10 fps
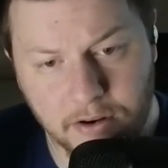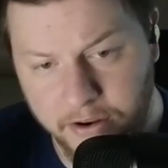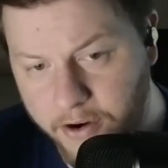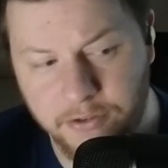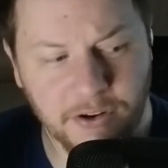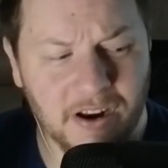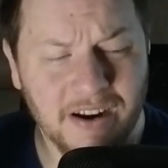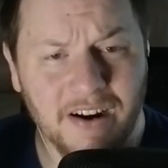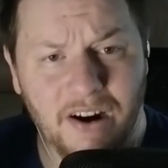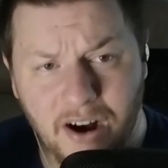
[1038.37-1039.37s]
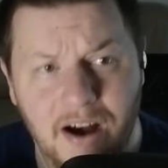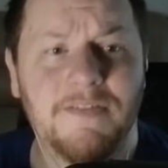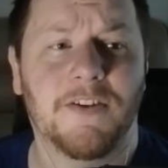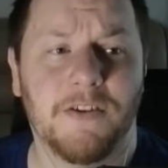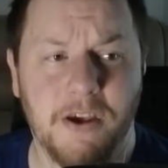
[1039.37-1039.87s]
Hugin,
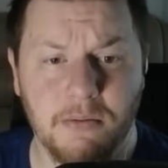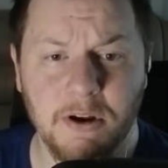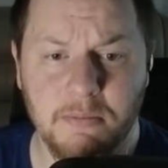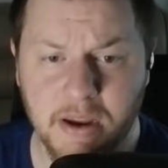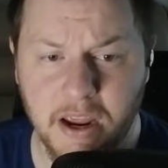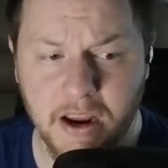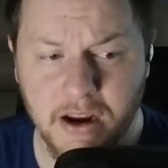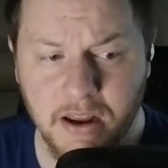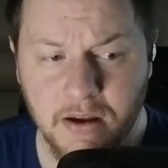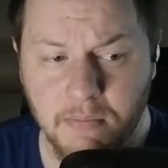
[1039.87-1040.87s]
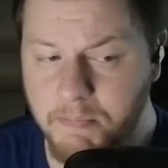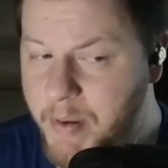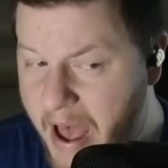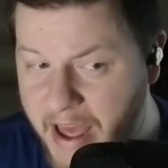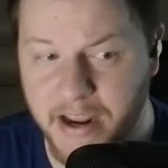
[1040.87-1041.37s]
awful human being,
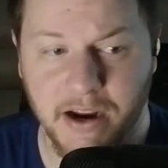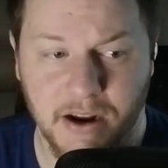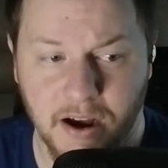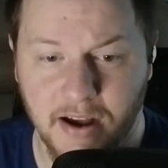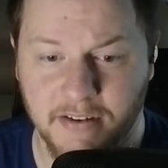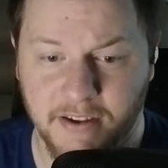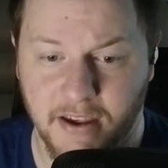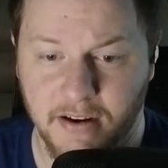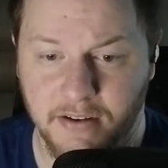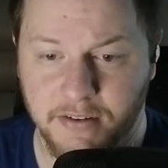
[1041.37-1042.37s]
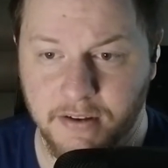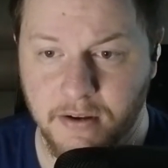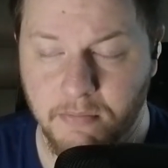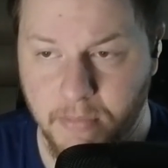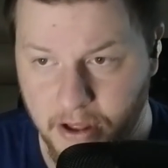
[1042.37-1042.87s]
bad at content.
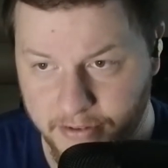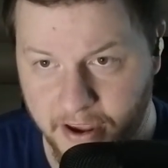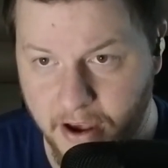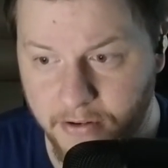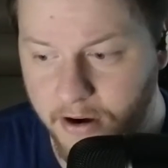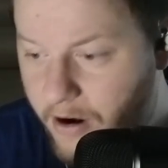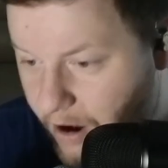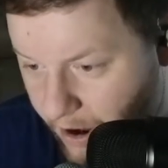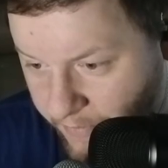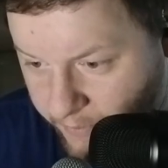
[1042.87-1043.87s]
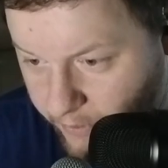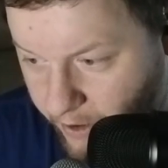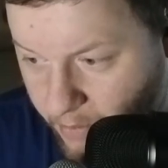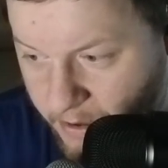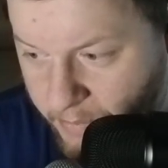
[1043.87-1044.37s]
Miltown, awful
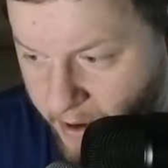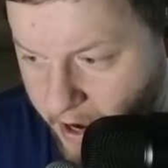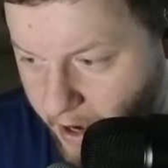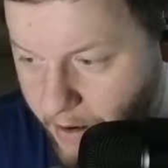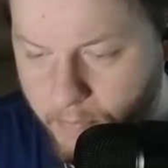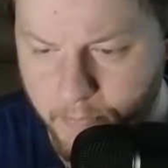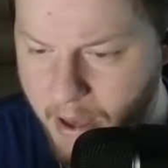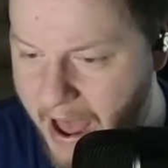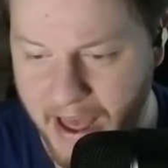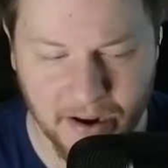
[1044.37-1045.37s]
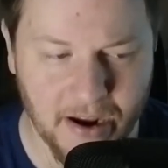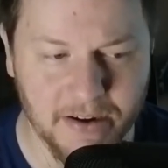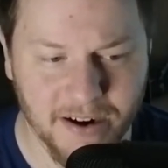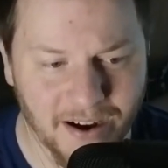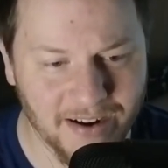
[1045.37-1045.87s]
human being, bad at
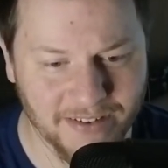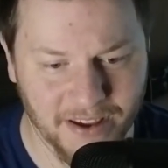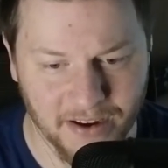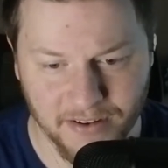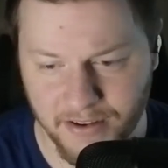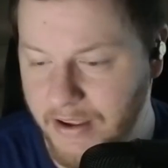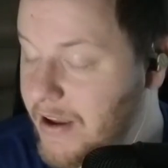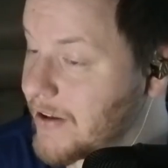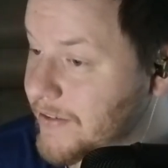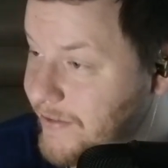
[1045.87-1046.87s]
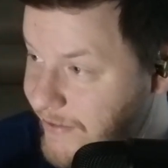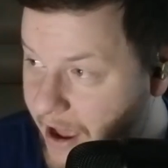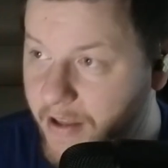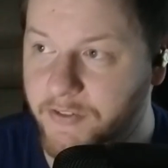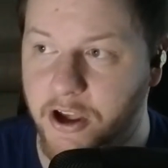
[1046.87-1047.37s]
content.
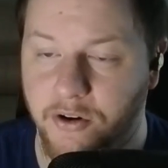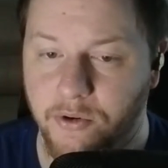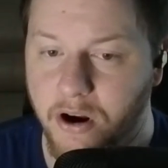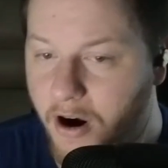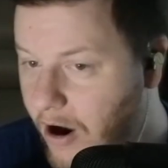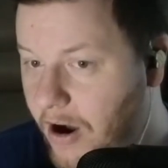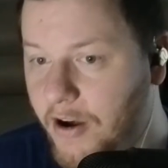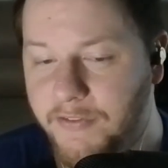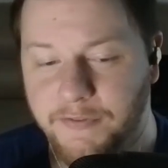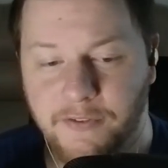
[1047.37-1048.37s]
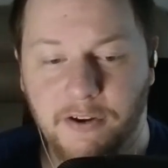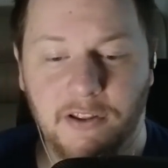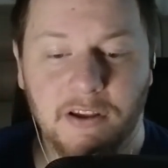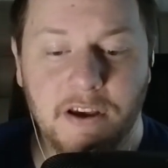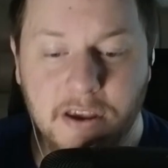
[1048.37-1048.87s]
Salvo,
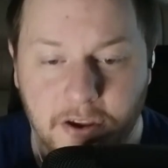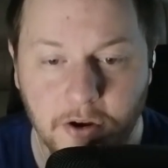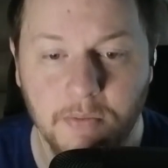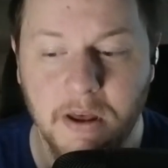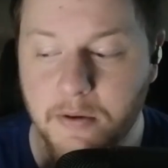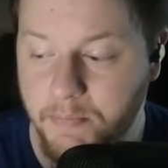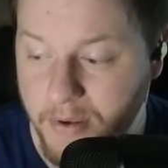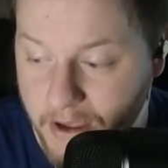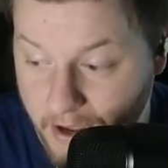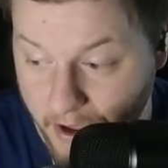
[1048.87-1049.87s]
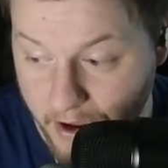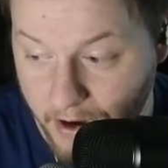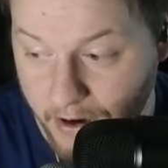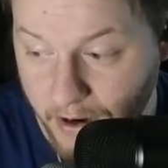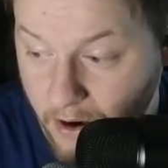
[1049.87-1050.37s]
awful human
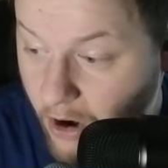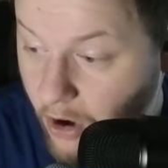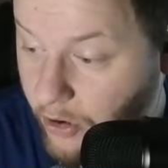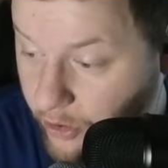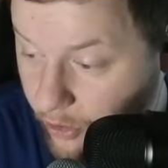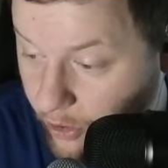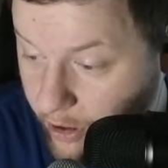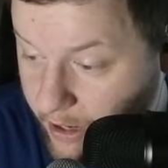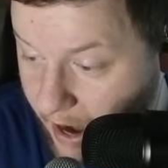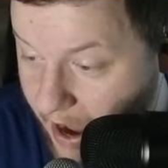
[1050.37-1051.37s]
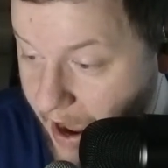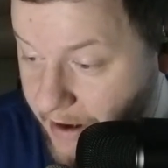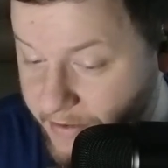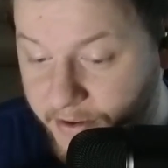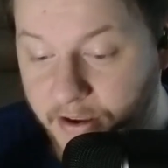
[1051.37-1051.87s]
being, good
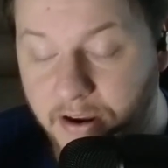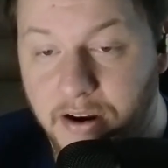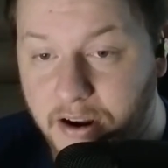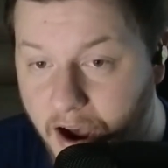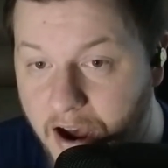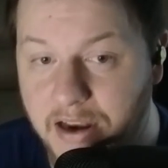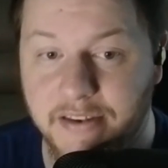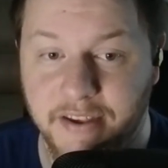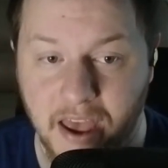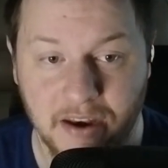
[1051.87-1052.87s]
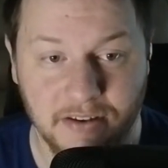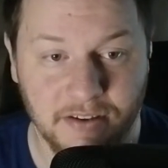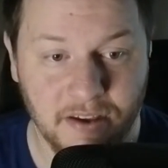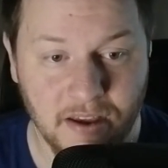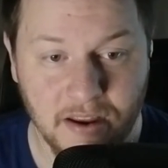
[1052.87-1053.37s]
at
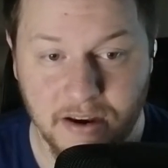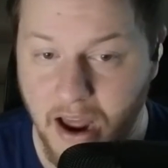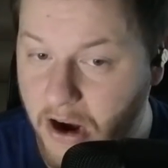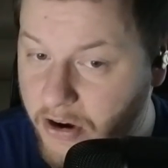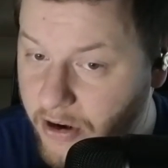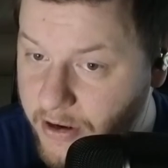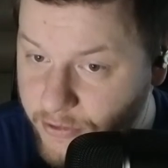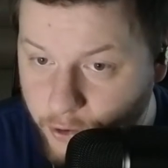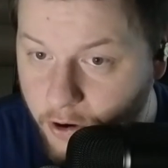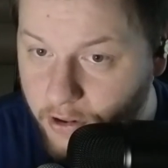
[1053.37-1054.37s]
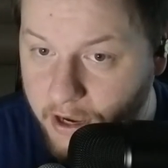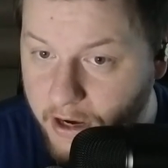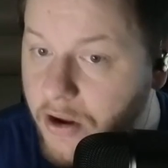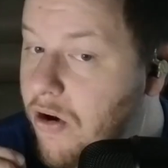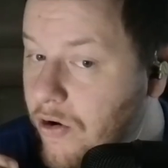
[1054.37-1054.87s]
content. Not good at
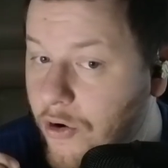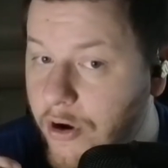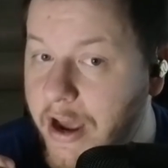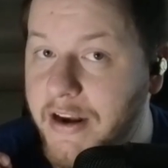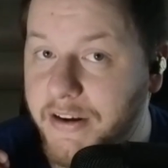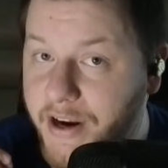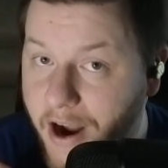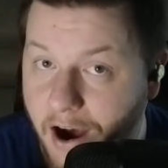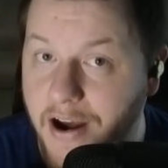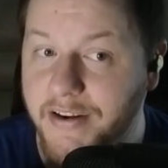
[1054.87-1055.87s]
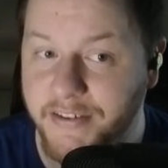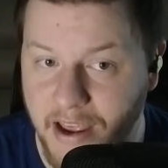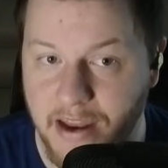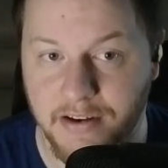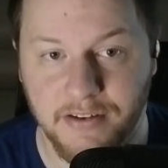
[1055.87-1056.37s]
trolling, good at
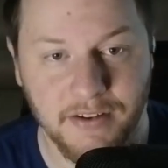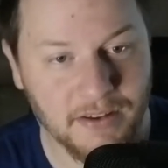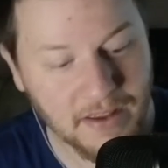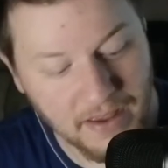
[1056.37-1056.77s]
content.